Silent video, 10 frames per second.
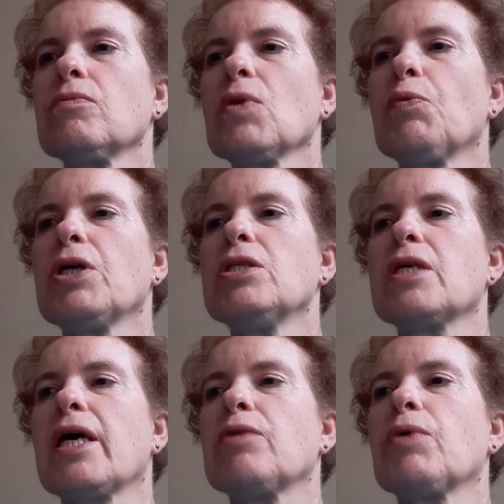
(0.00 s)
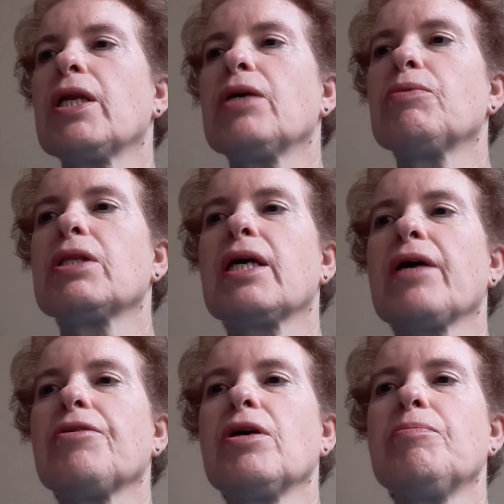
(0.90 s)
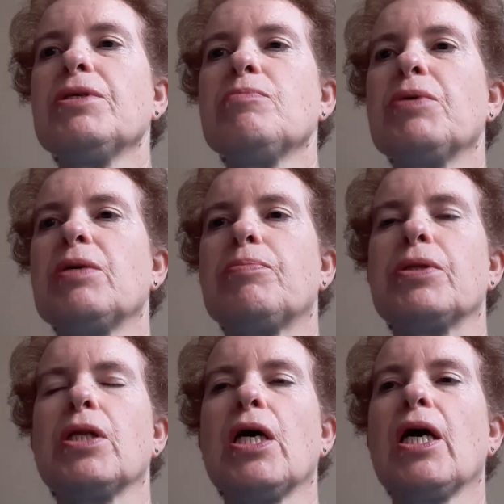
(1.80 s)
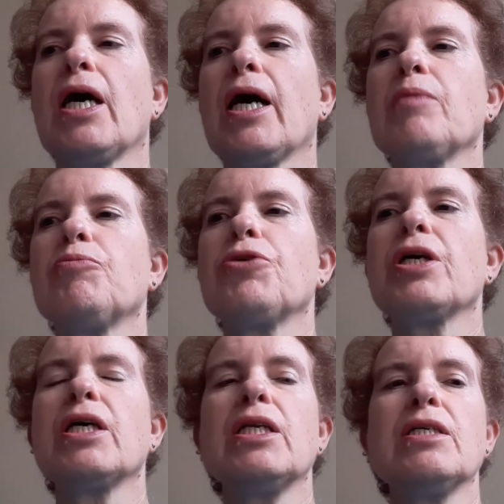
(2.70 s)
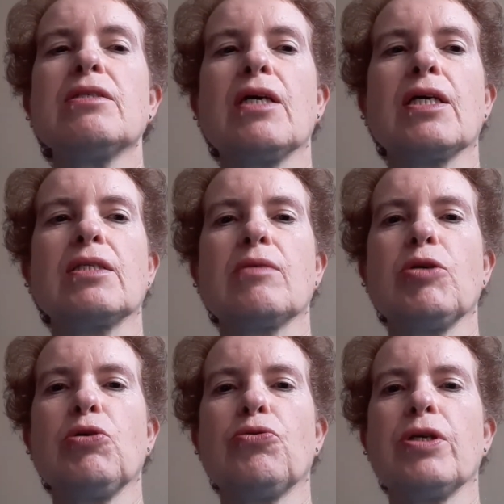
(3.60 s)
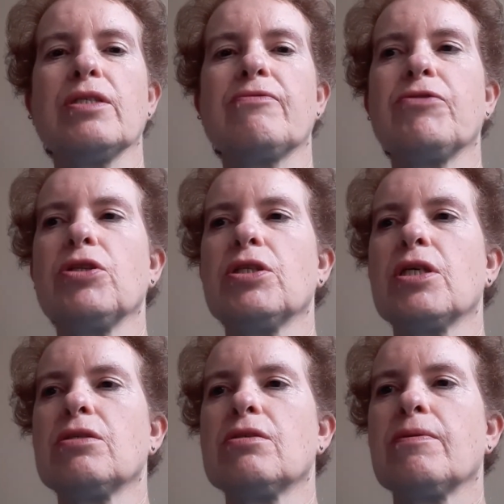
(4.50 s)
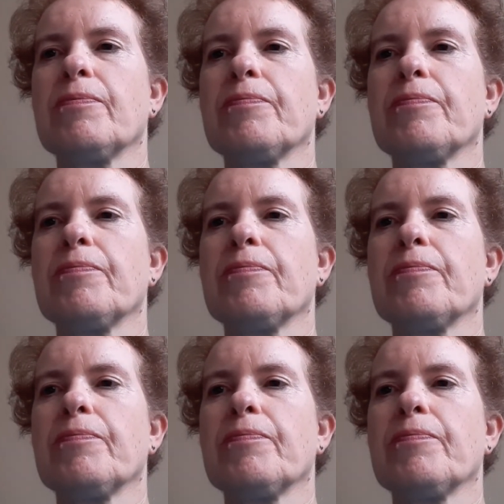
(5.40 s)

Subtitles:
One day when he will gather up his people and bring in his kingdom in all its fullness.